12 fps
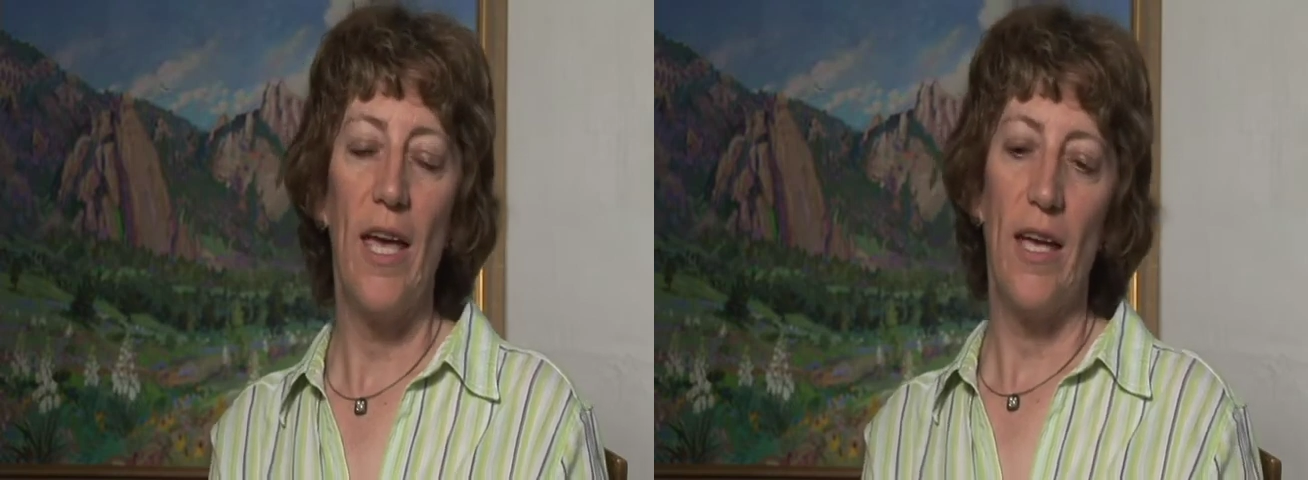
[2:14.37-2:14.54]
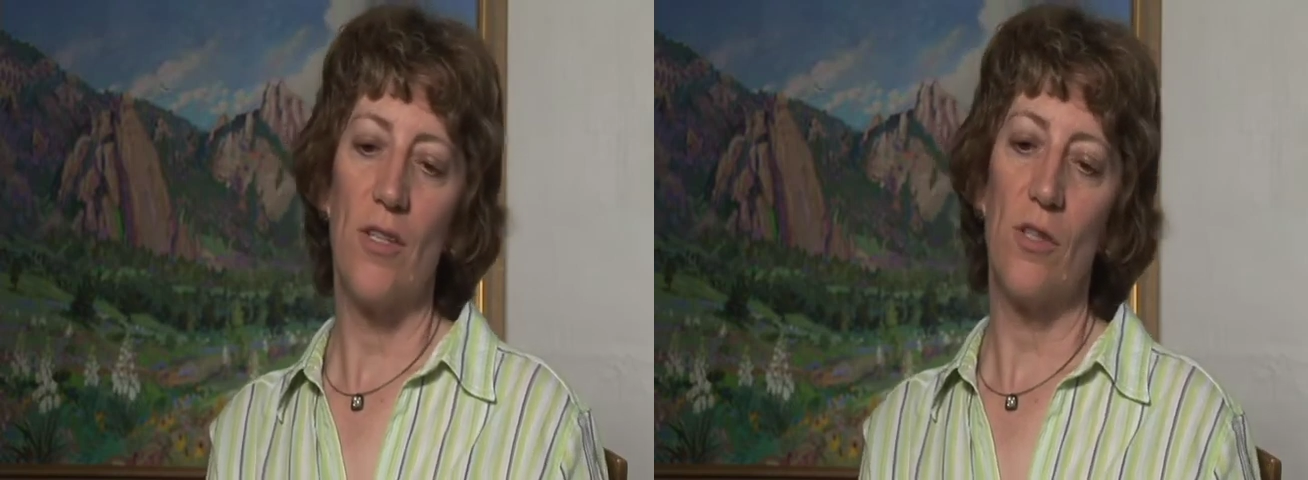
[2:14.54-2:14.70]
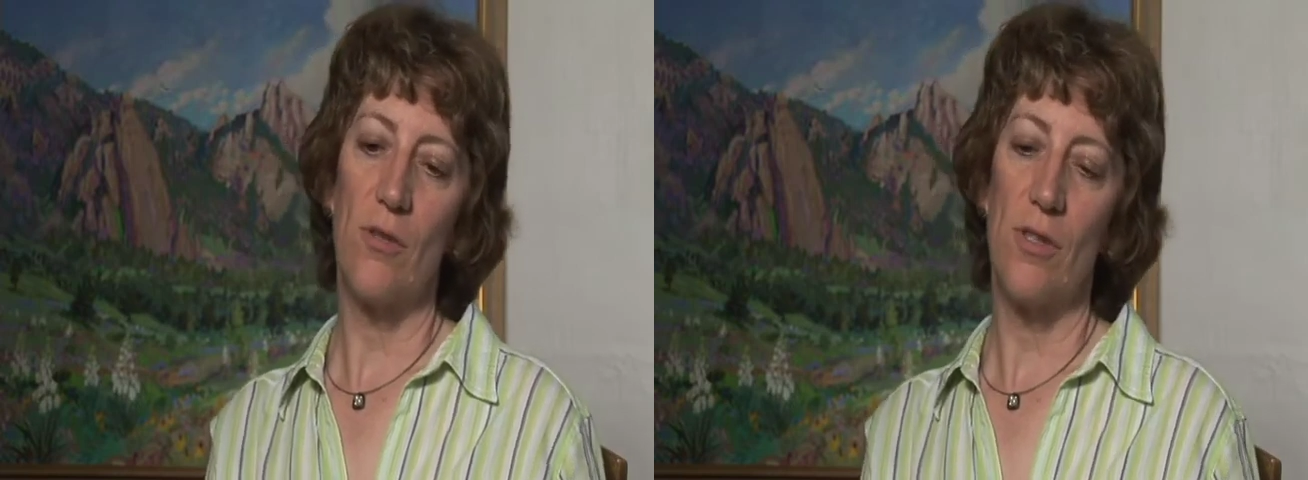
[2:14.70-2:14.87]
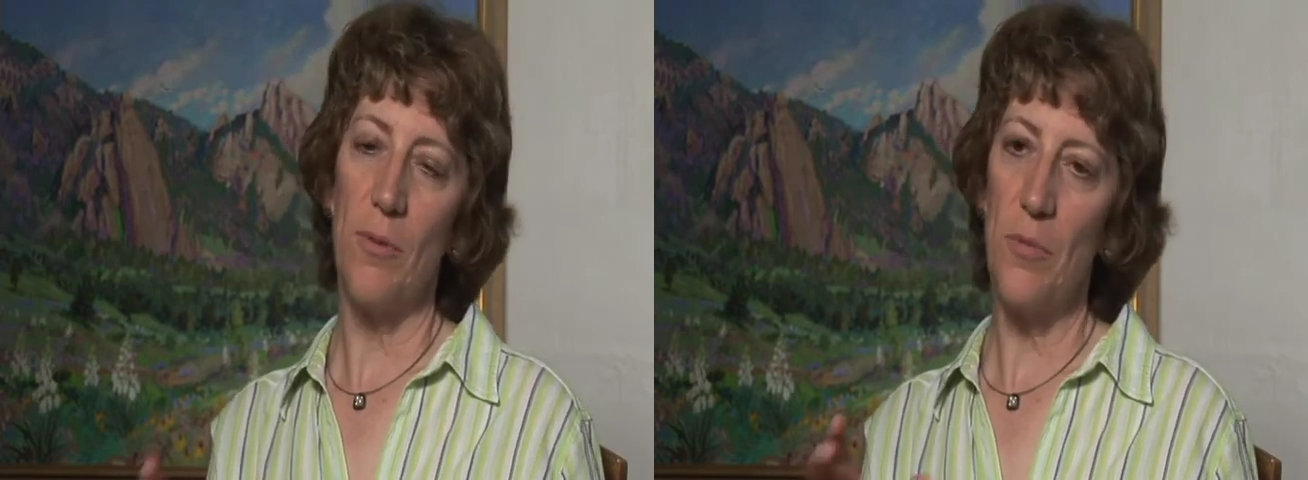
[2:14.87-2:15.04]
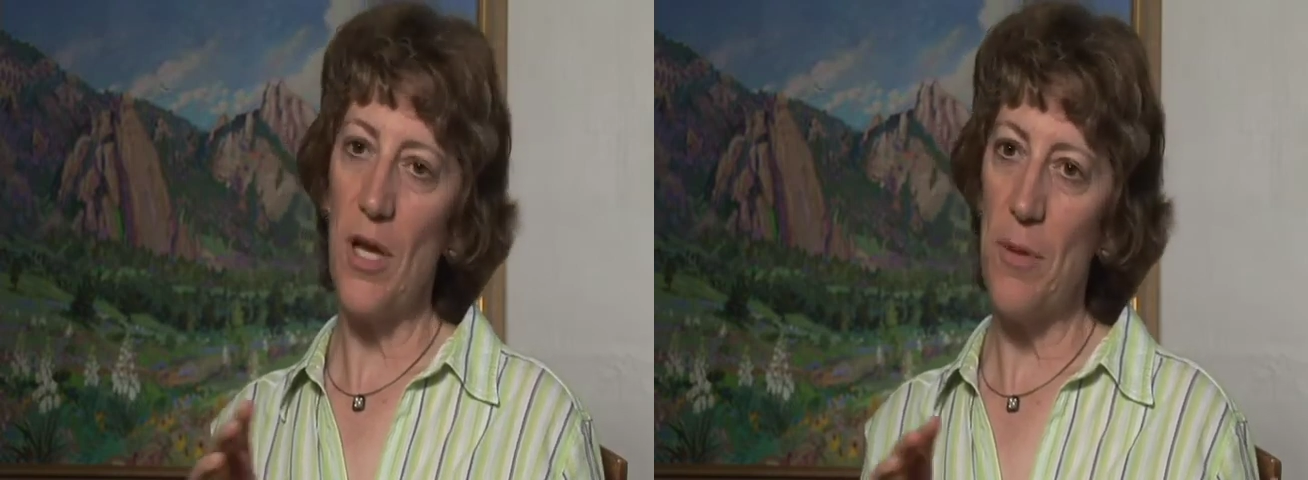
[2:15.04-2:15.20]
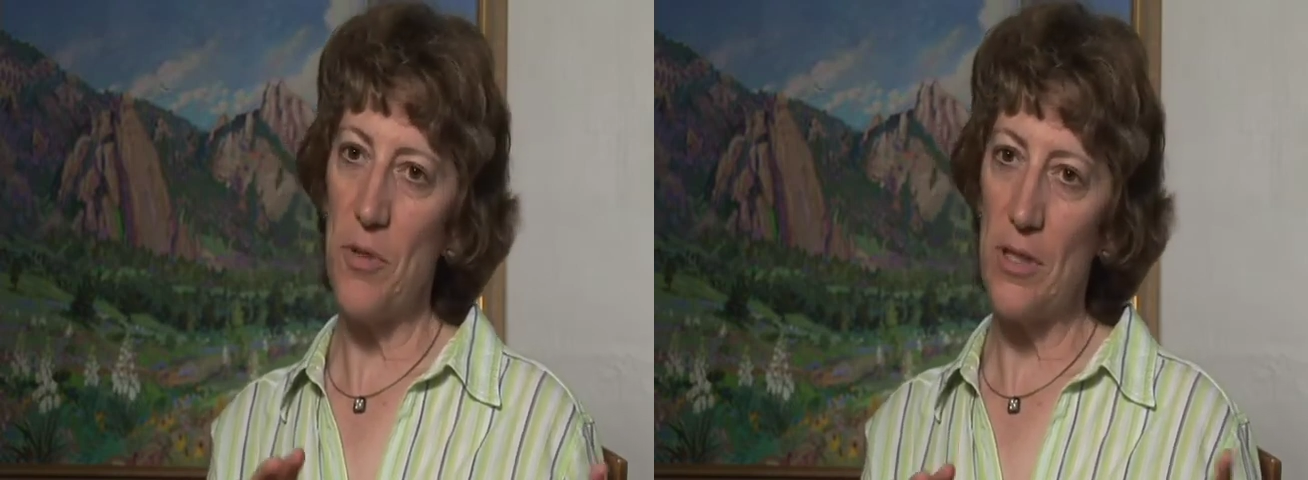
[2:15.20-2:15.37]
So
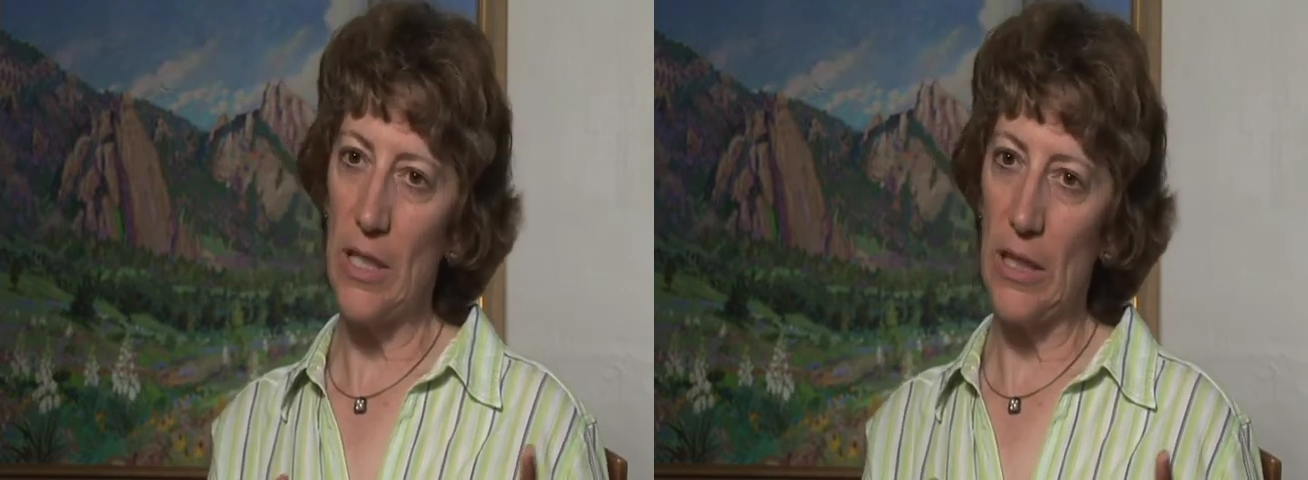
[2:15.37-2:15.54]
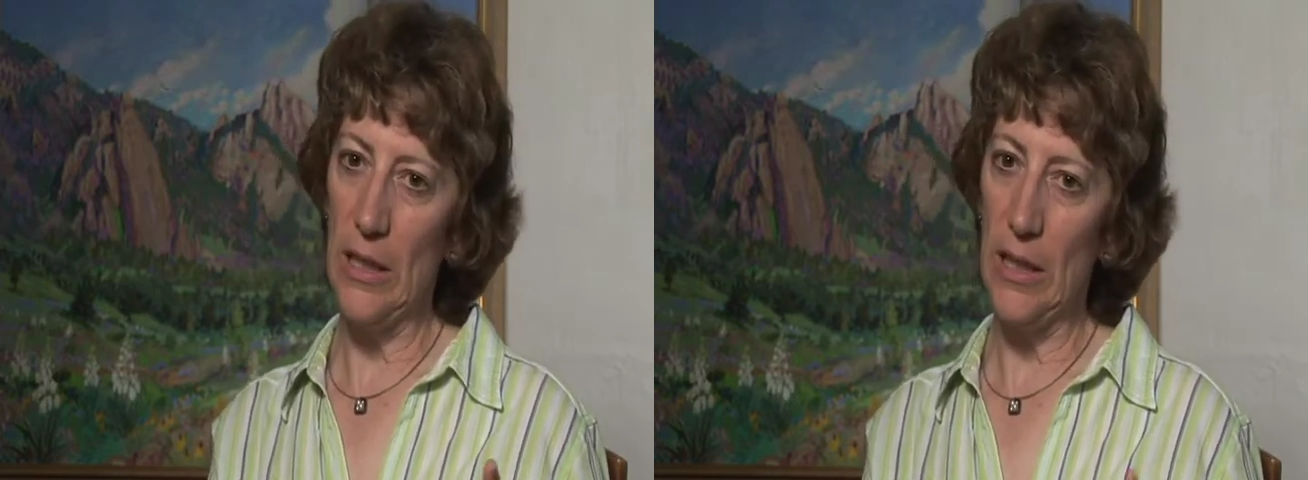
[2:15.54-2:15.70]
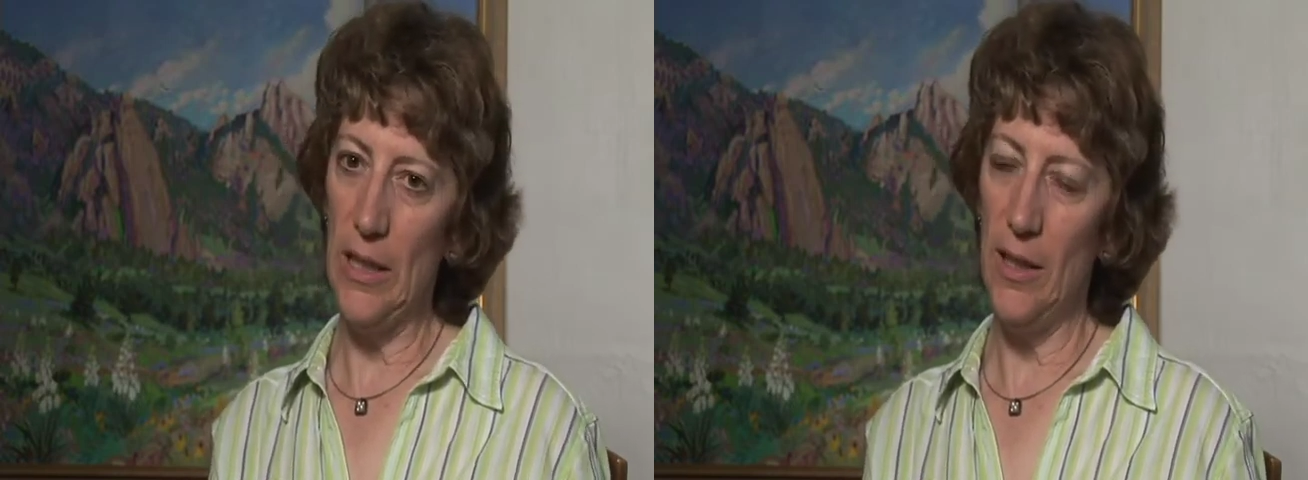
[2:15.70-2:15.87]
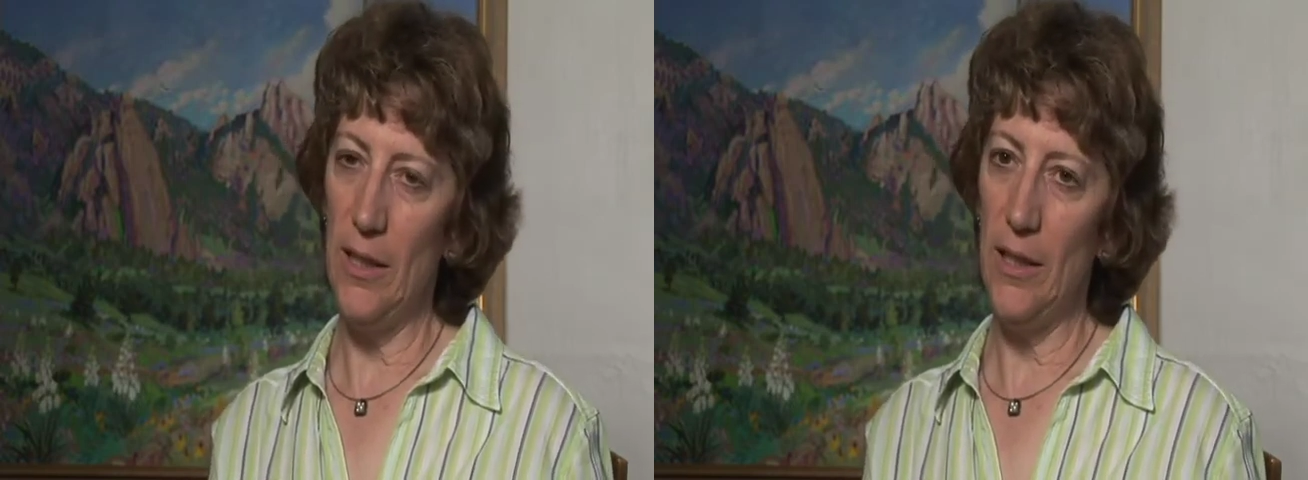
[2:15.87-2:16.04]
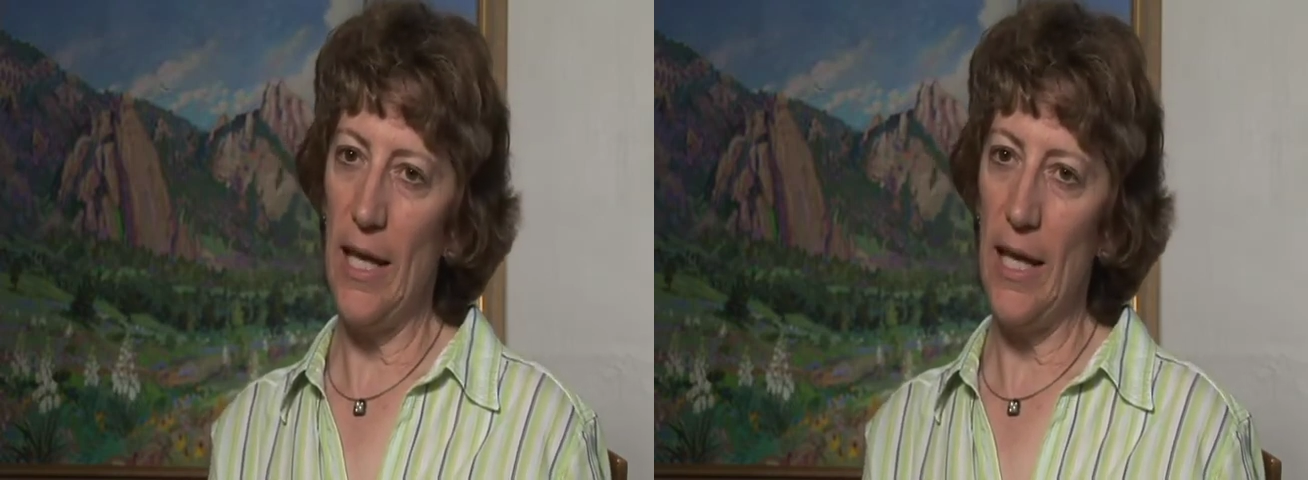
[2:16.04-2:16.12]
sometimes it's a little